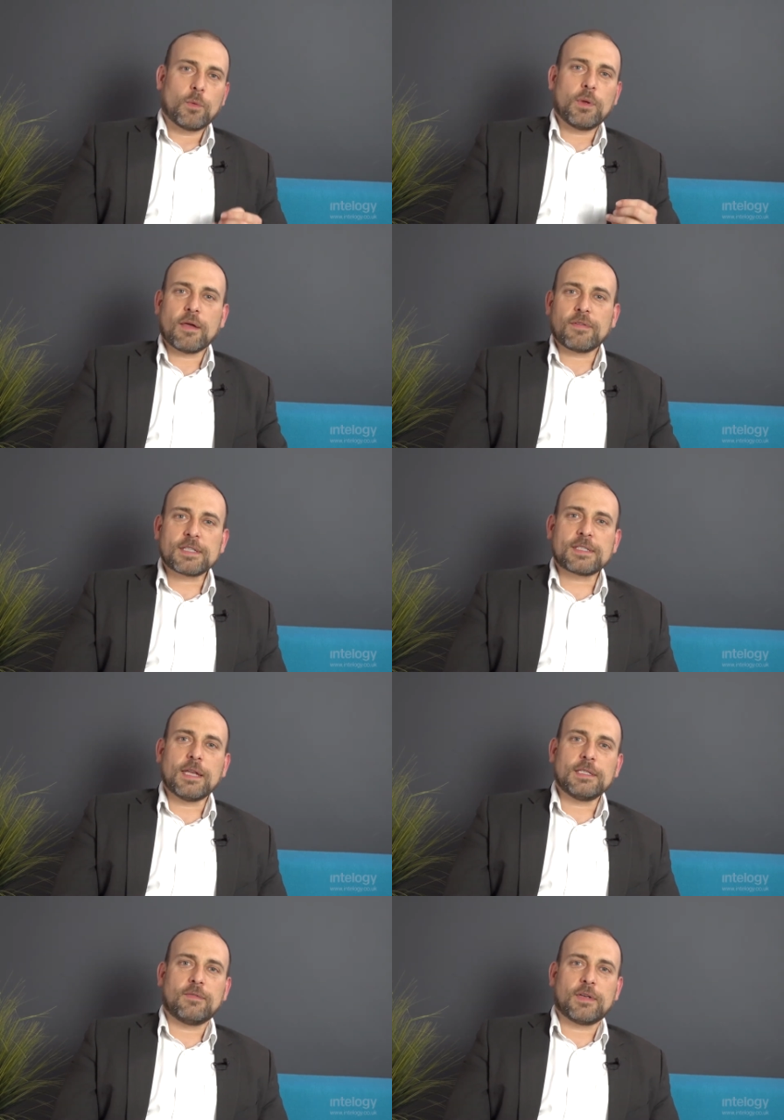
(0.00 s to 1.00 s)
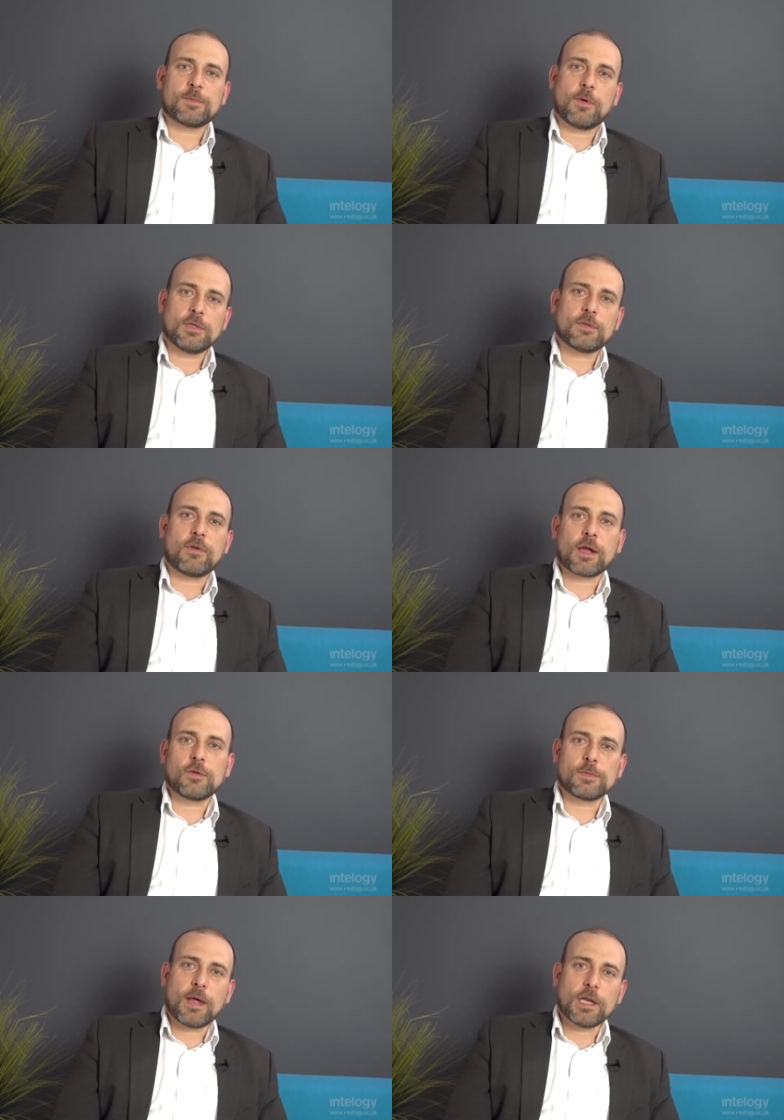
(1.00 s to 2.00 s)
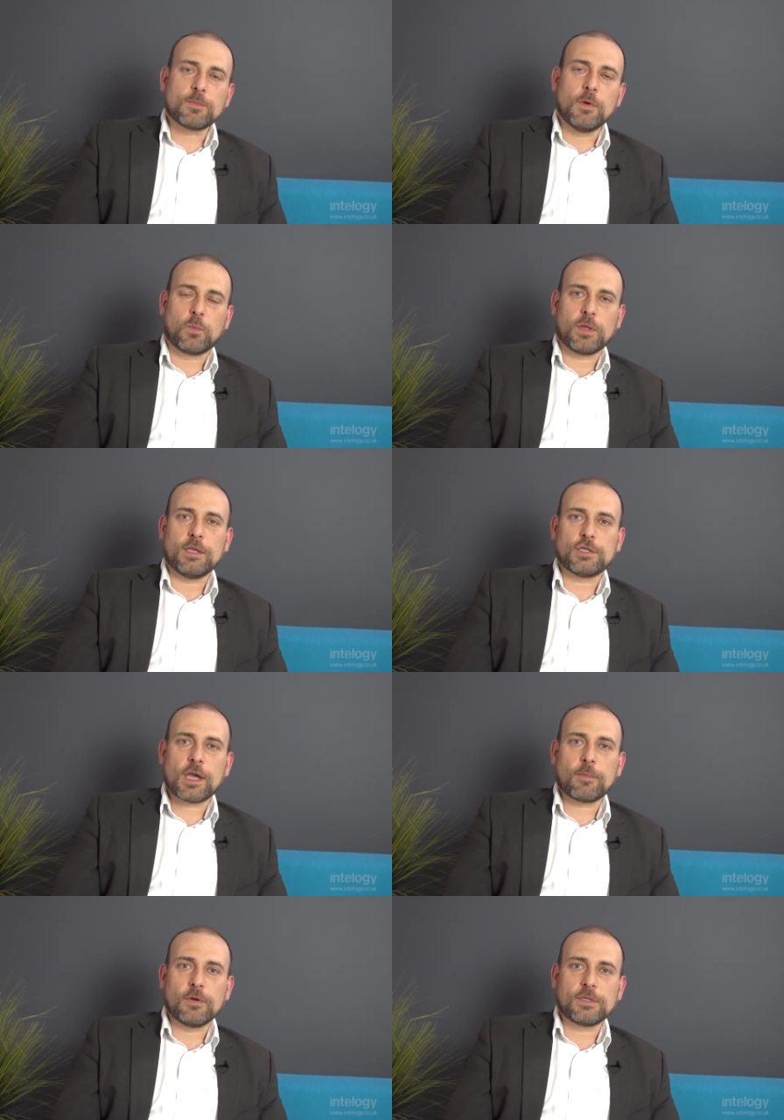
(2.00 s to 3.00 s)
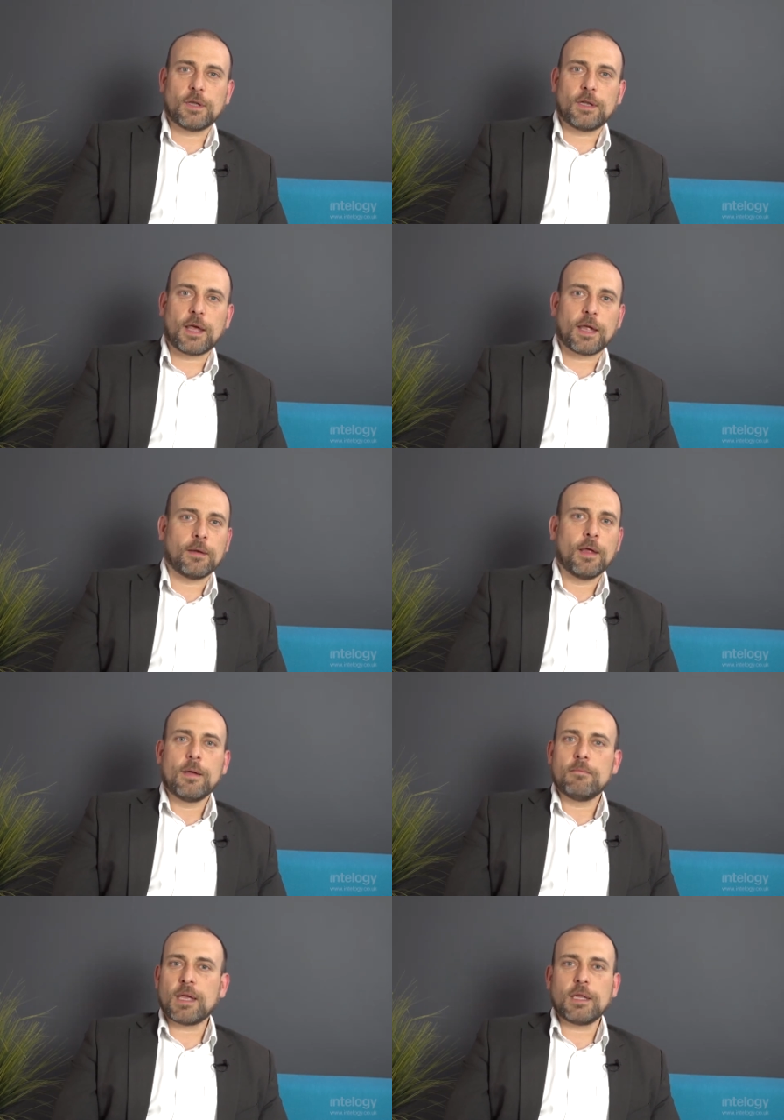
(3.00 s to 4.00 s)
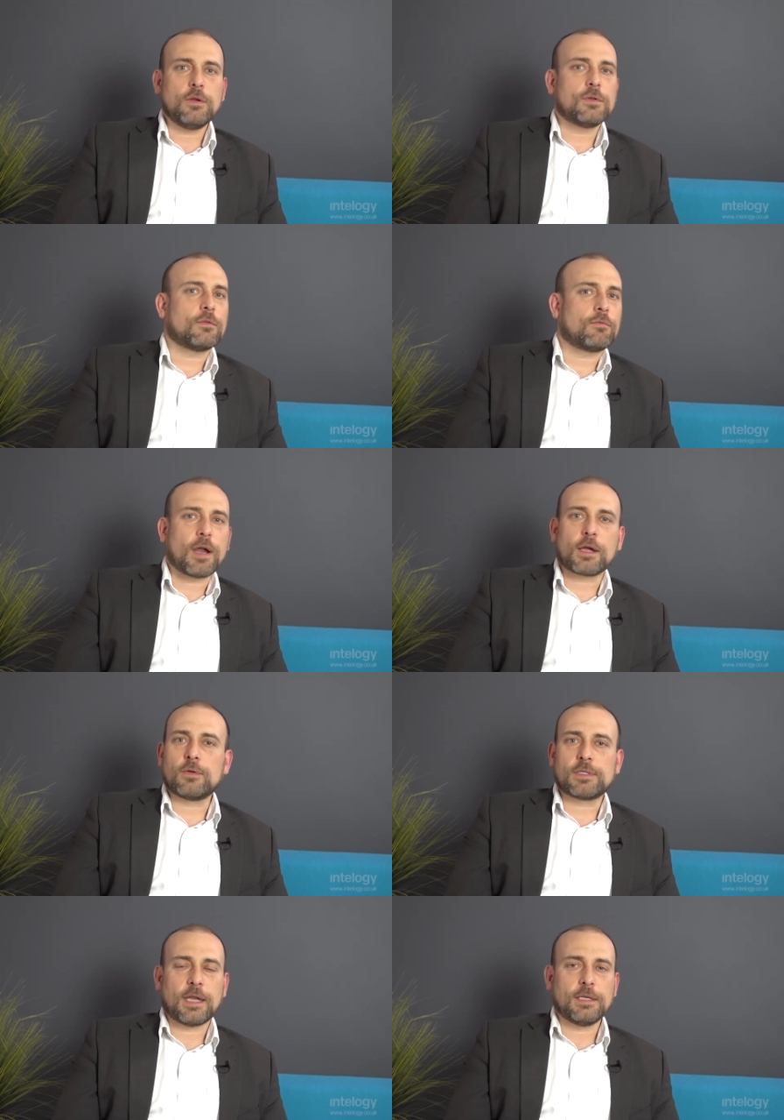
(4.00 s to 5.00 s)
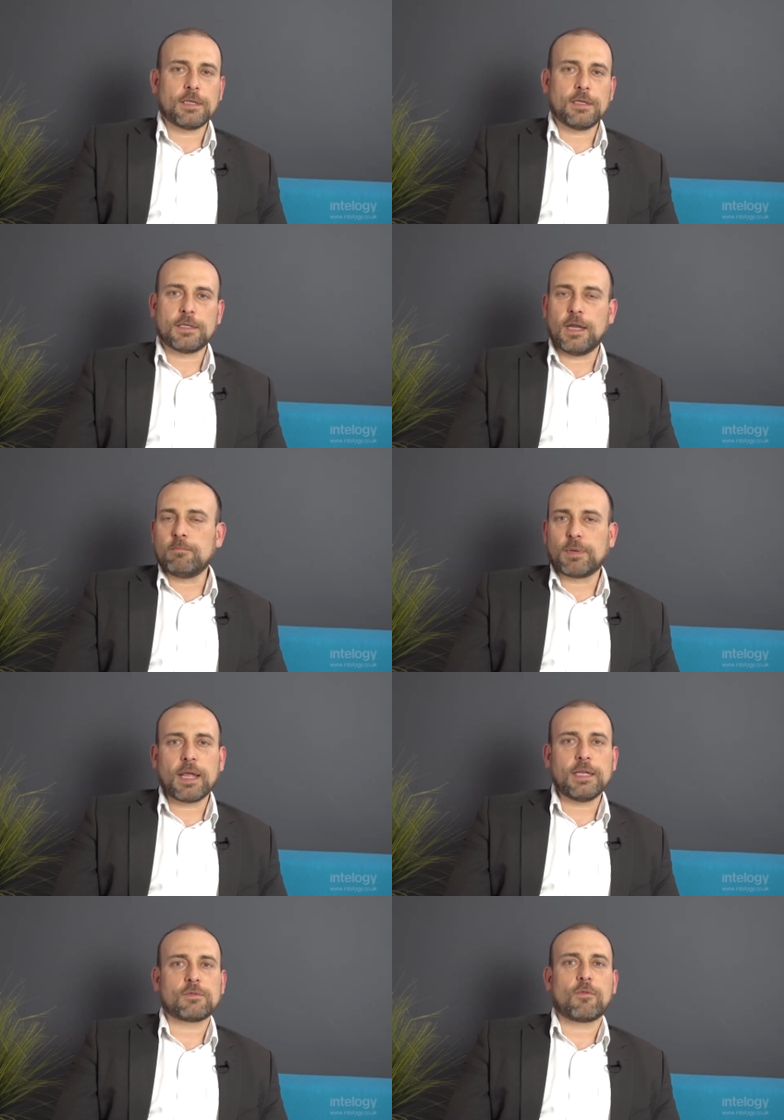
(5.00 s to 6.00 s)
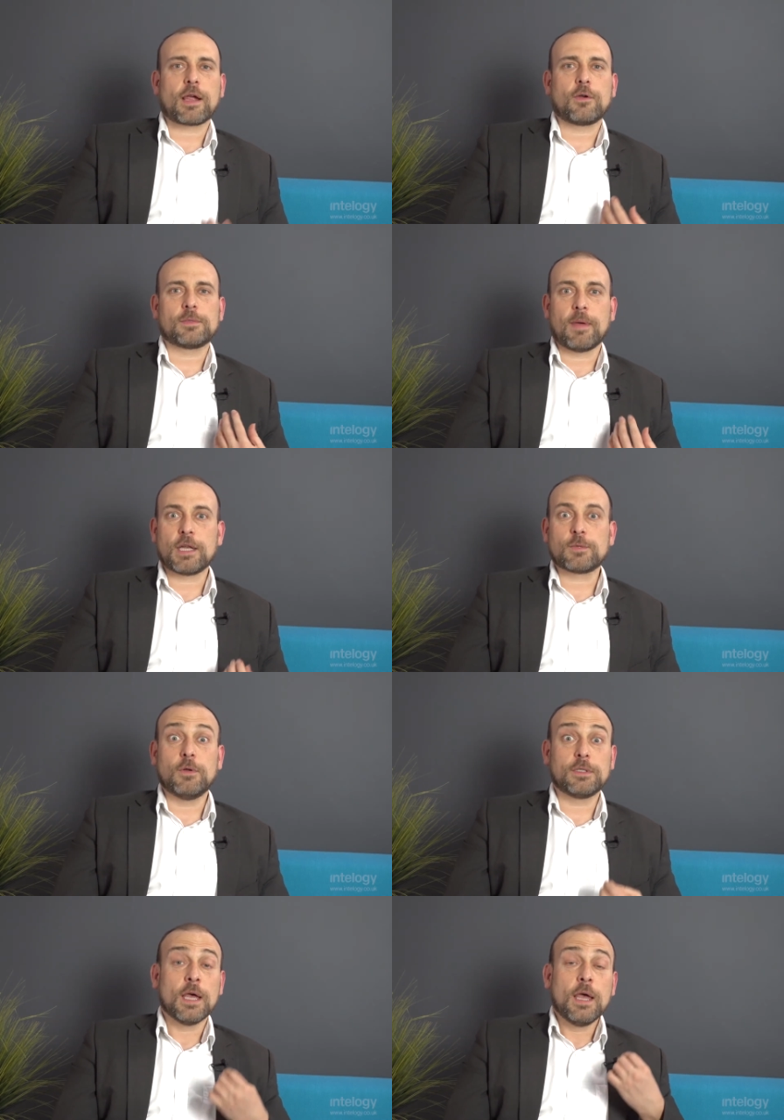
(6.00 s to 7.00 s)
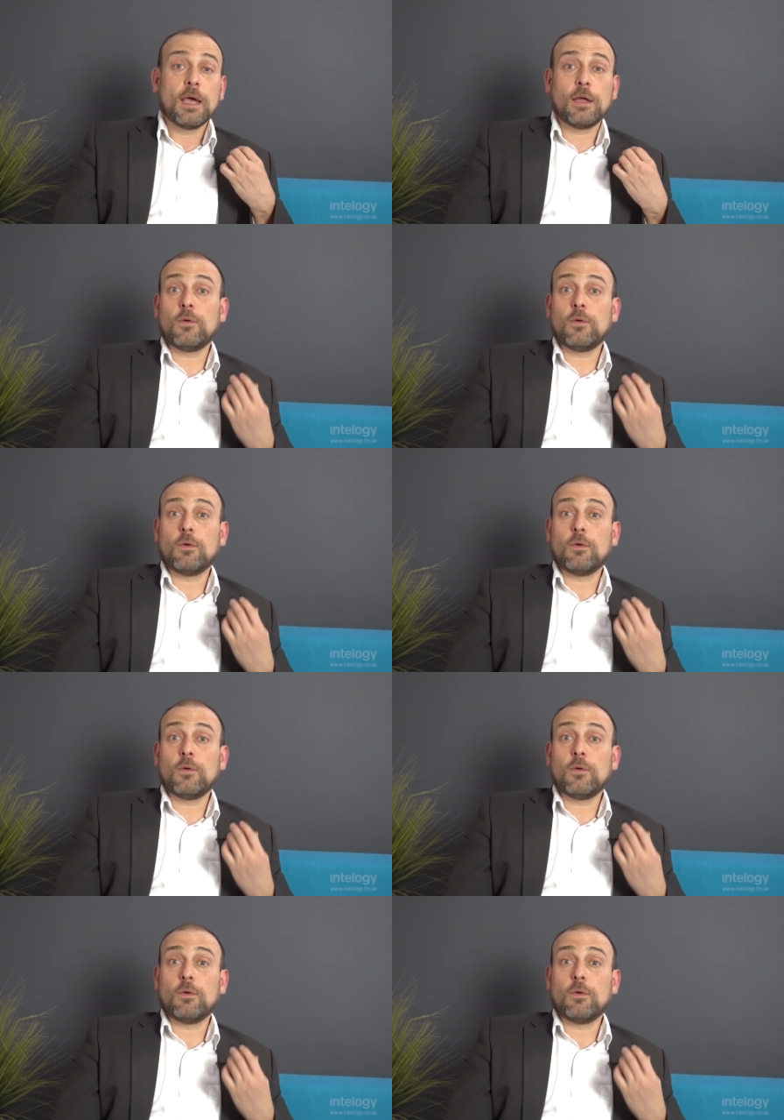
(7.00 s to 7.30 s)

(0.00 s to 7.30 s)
We have extensive experience of records management within SharePoint Online, making use of record centers and in place records management, and